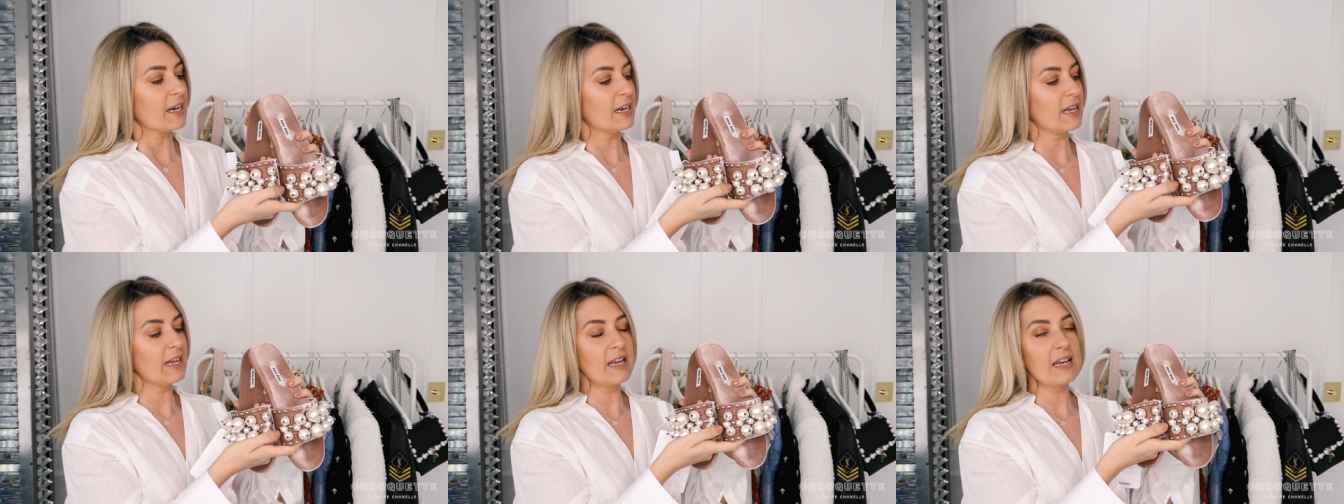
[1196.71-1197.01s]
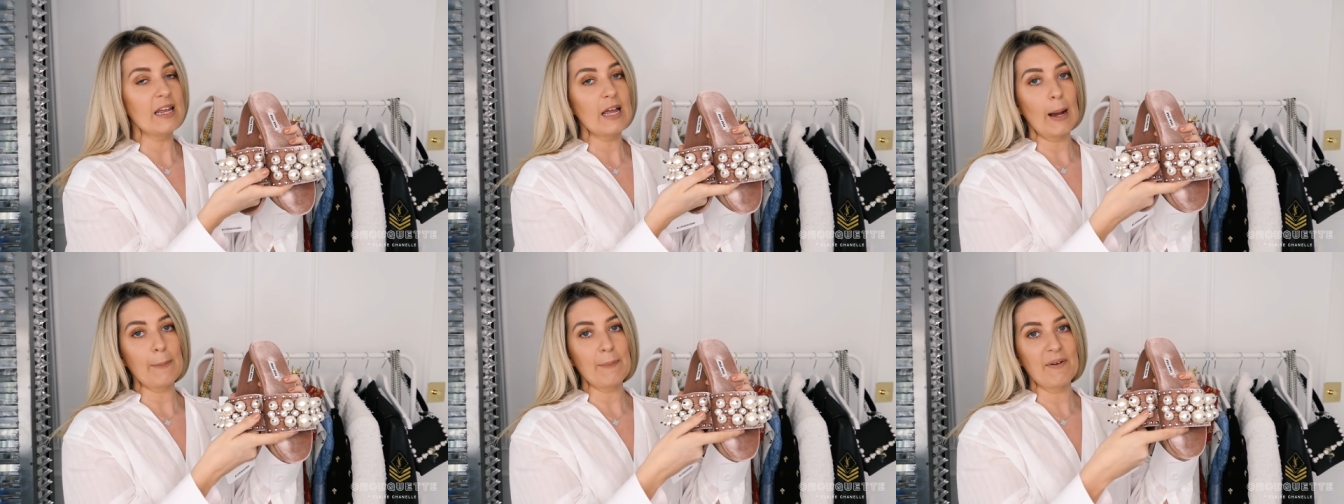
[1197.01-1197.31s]

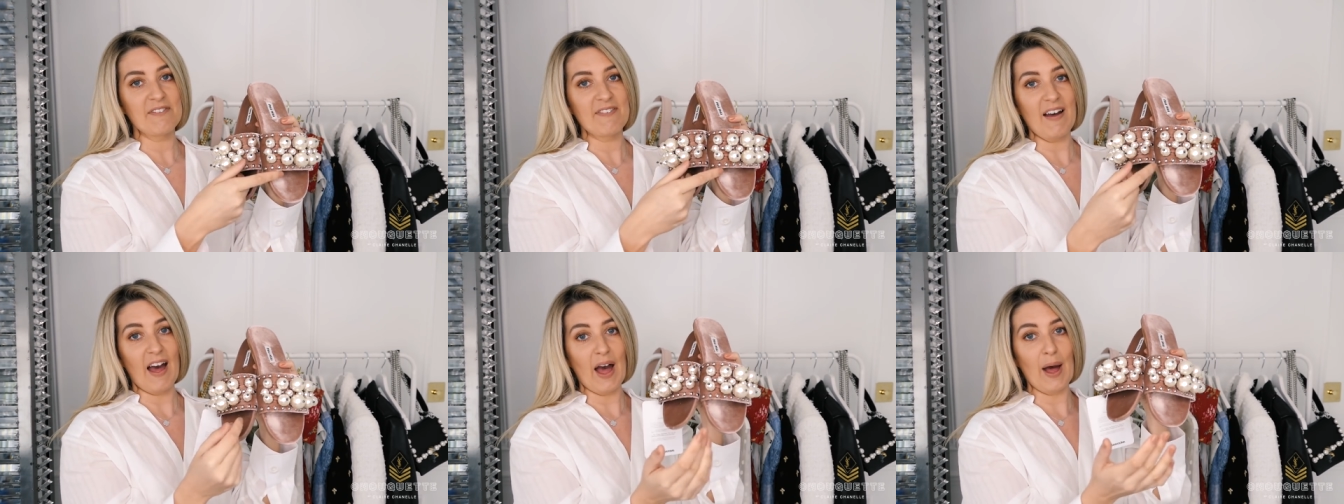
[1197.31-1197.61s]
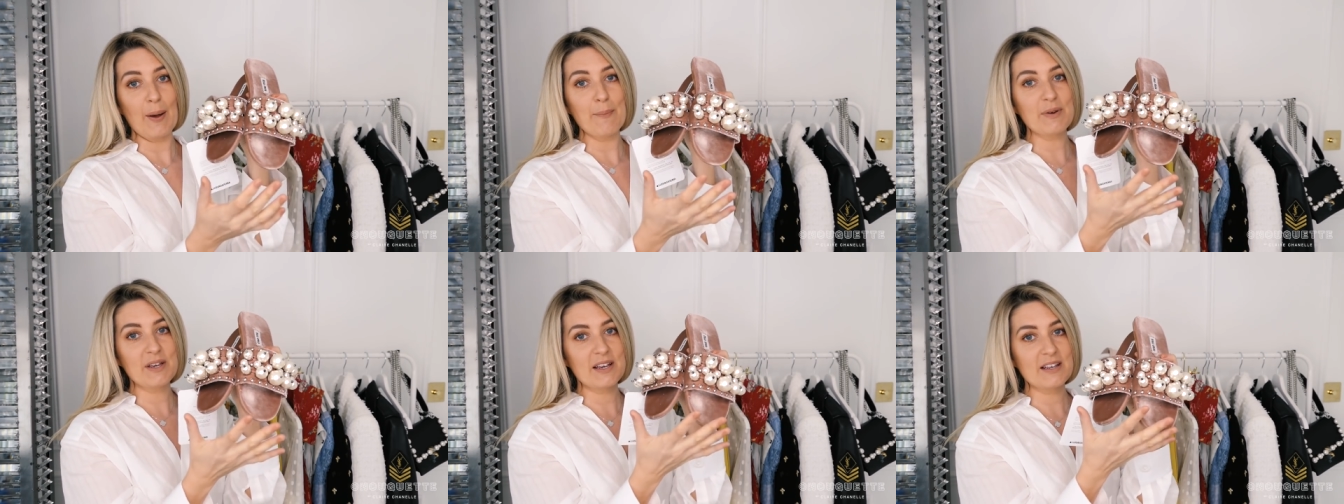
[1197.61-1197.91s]
Clearly I'm a
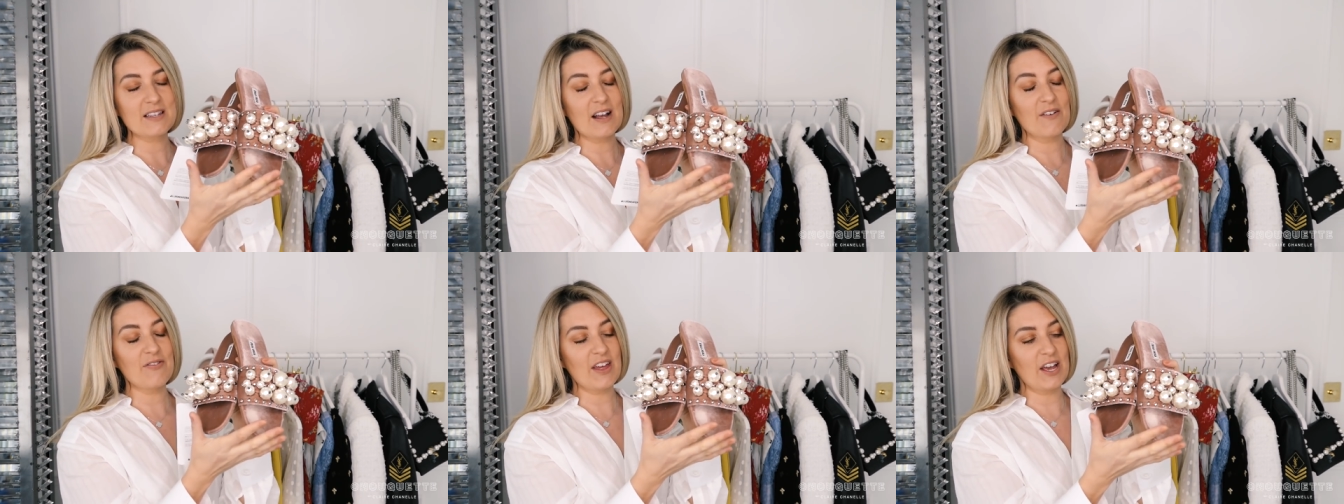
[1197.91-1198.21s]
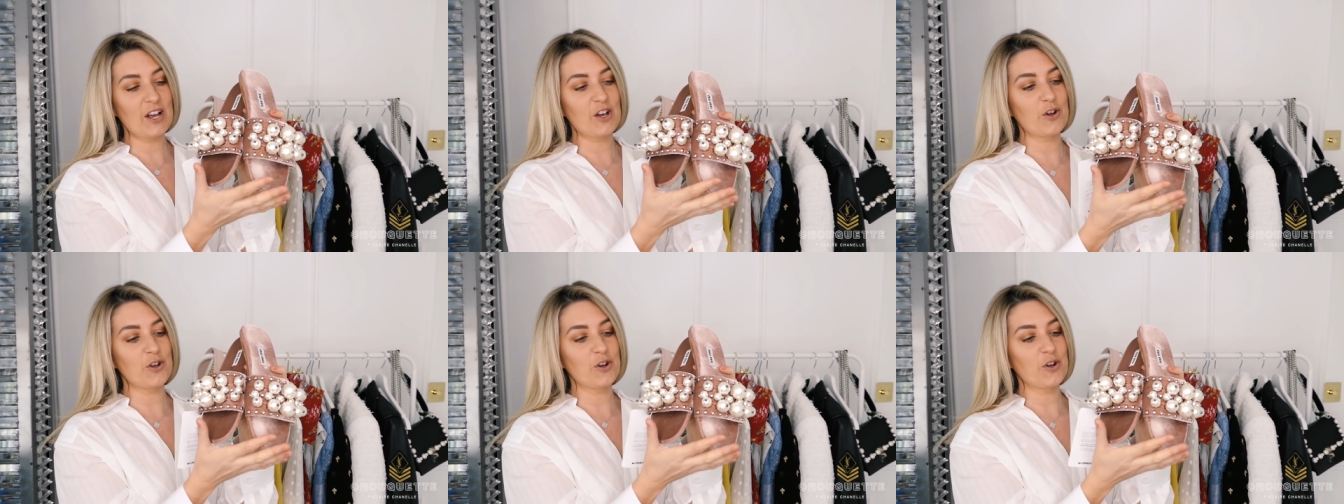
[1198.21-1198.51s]
fan because I've
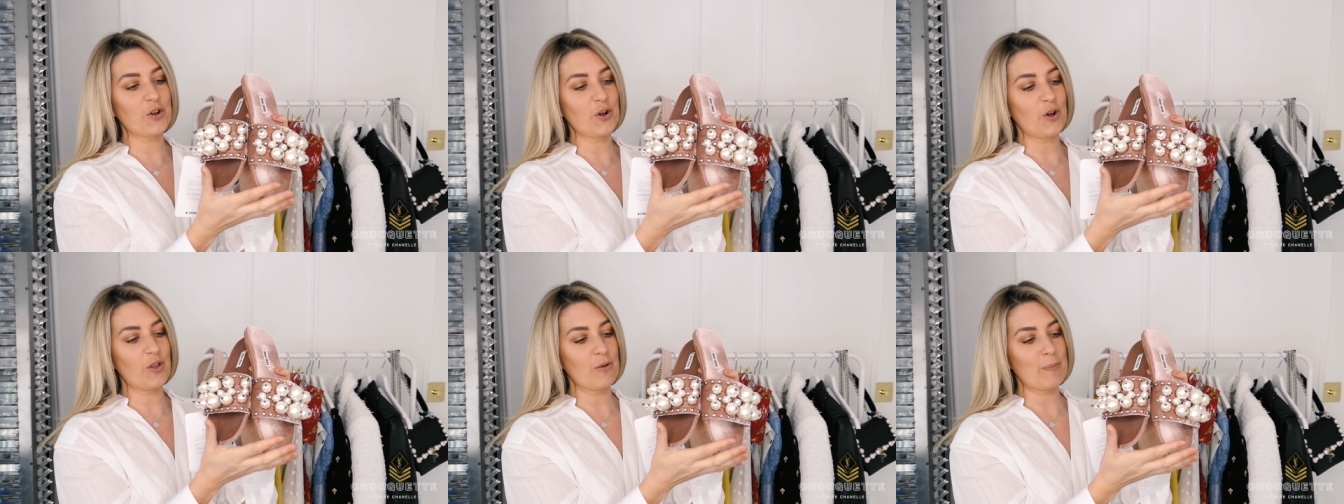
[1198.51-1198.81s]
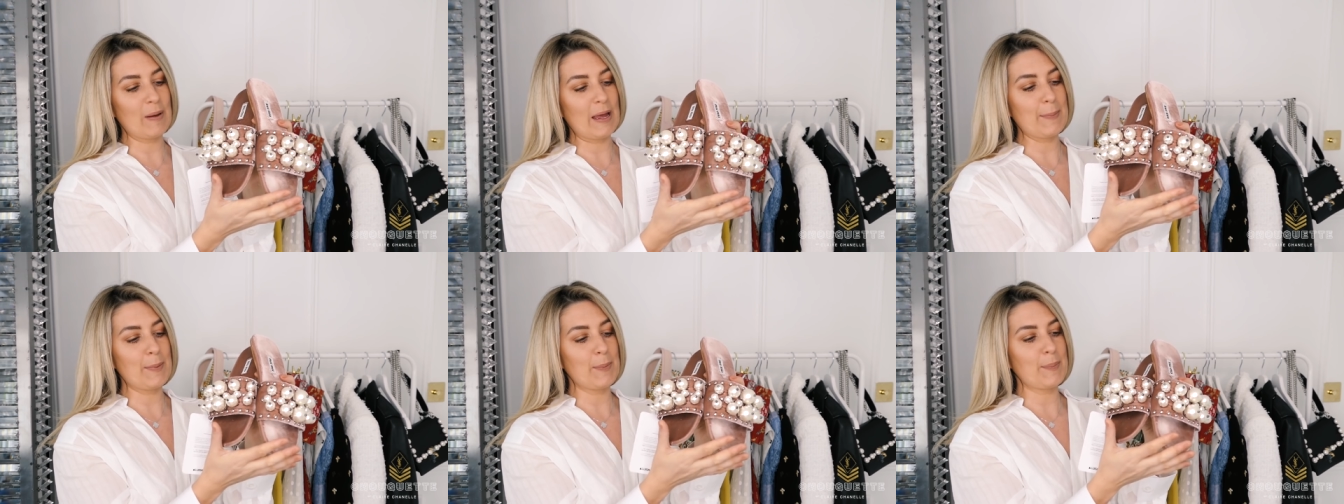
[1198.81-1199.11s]
then gone and got the
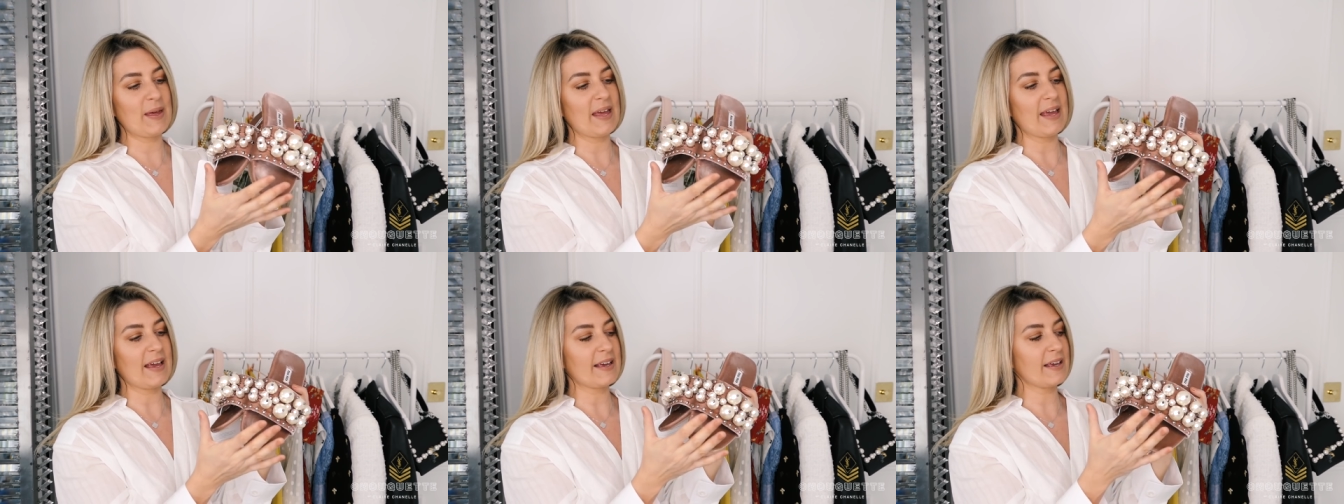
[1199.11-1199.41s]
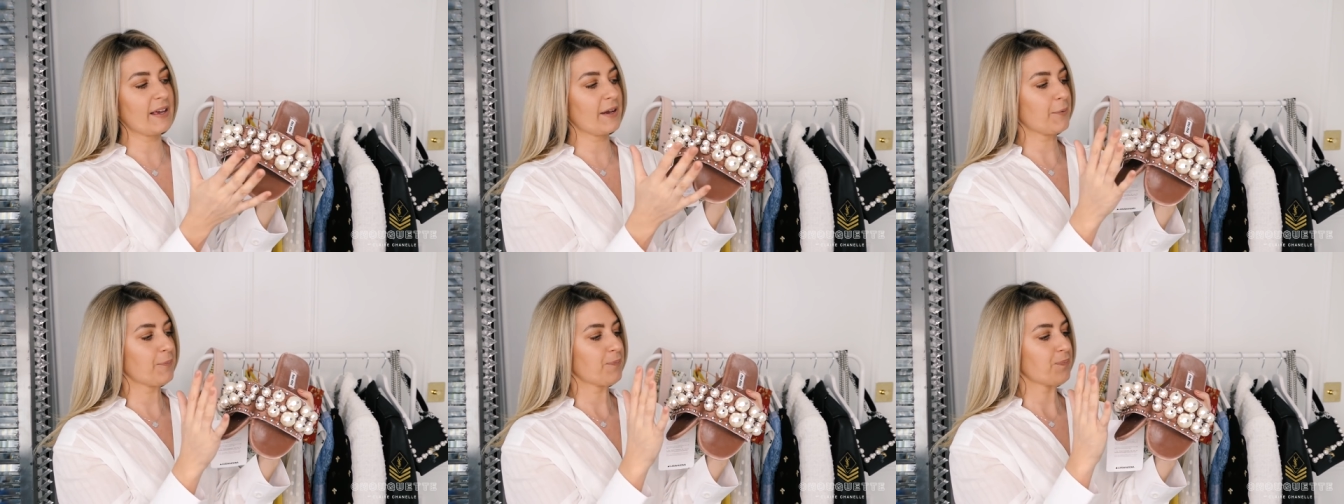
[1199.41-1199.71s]
baby
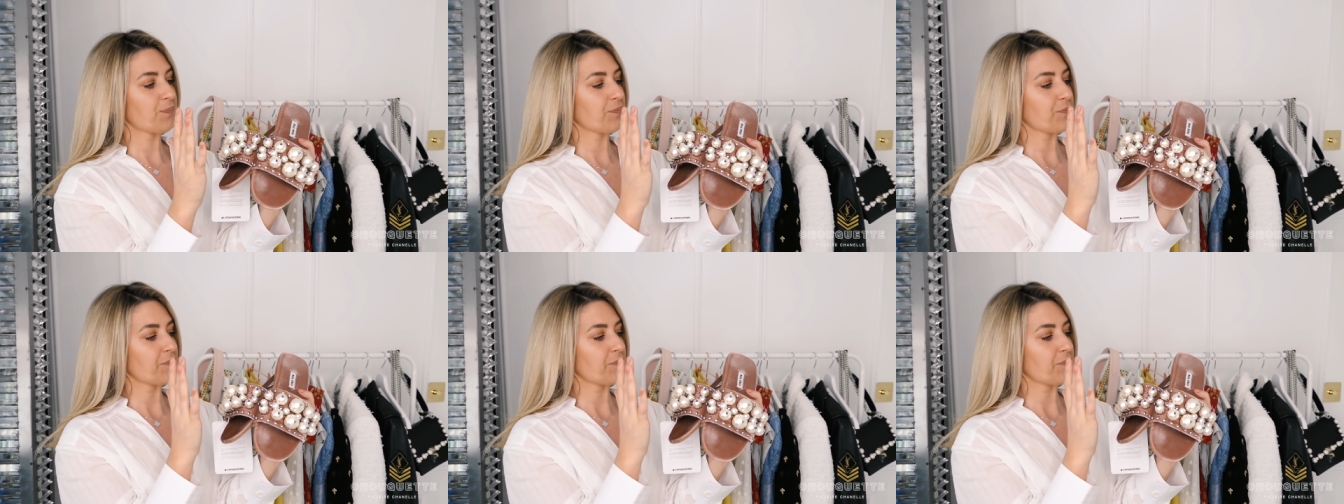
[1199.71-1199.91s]
pink.